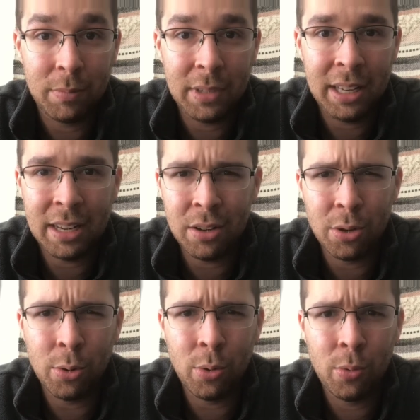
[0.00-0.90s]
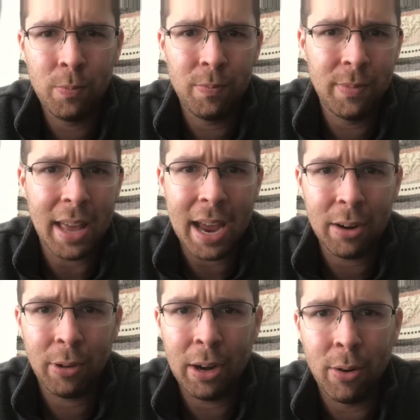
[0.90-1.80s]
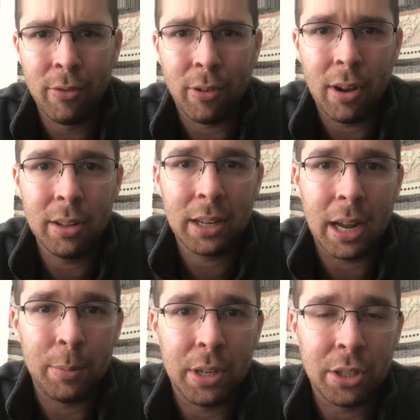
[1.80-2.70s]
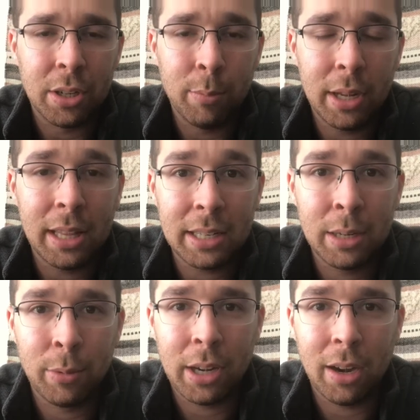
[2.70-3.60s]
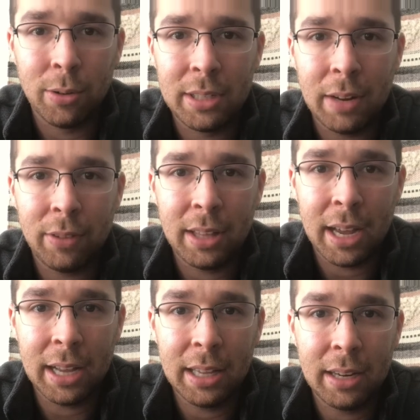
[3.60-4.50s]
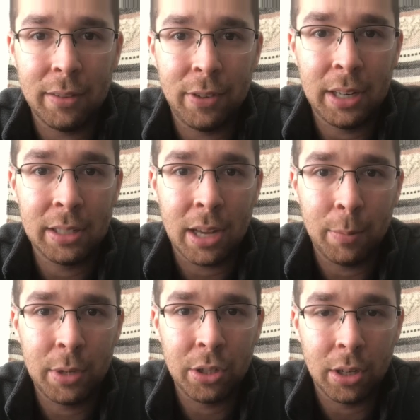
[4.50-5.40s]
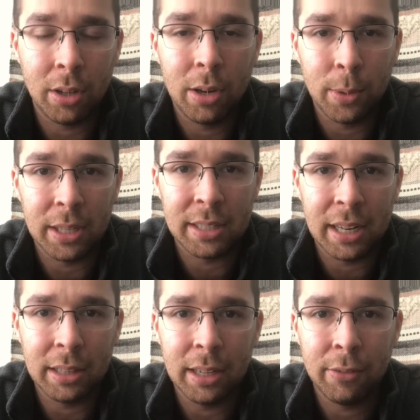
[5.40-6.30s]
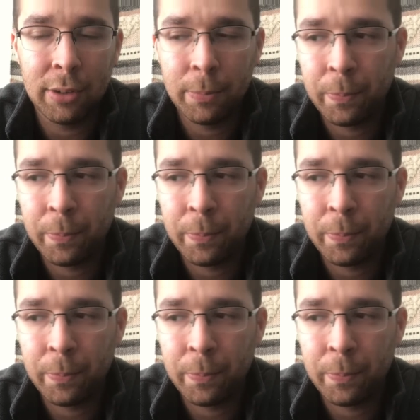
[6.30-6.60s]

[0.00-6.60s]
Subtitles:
he didn't do that great overall in the competition, but that timber carry was definitely the highlight of his competition along with his deadlift.